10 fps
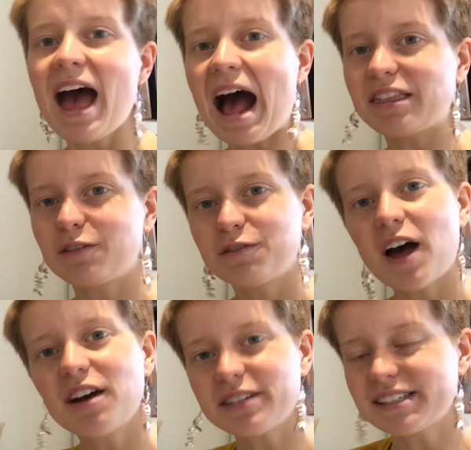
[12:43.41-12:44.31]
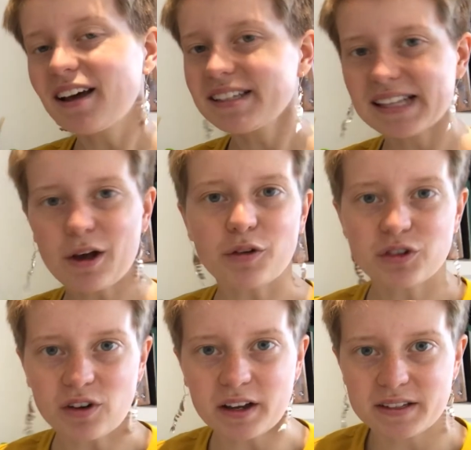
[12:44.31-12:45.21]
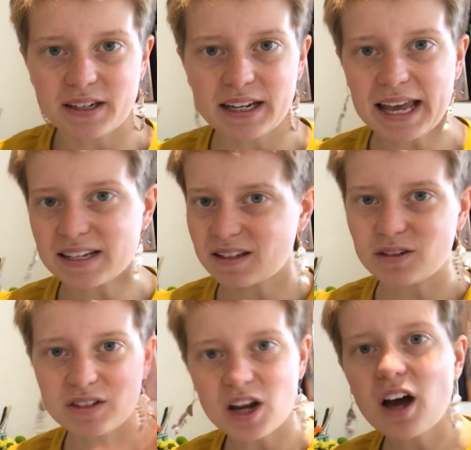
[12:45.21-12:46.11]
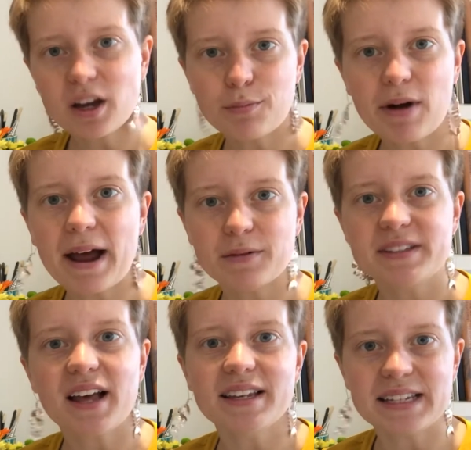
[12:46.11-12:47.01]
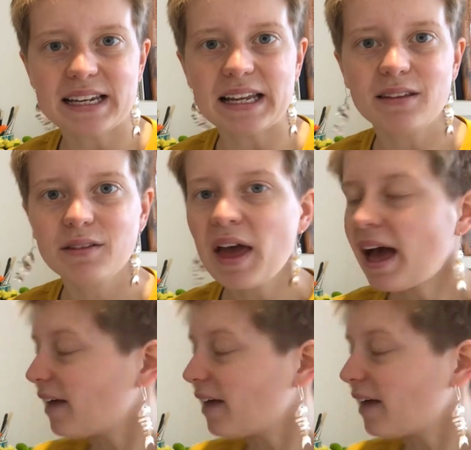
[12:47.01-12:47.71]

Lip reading: And the fur is nicely contrasted against those darker browns underneath.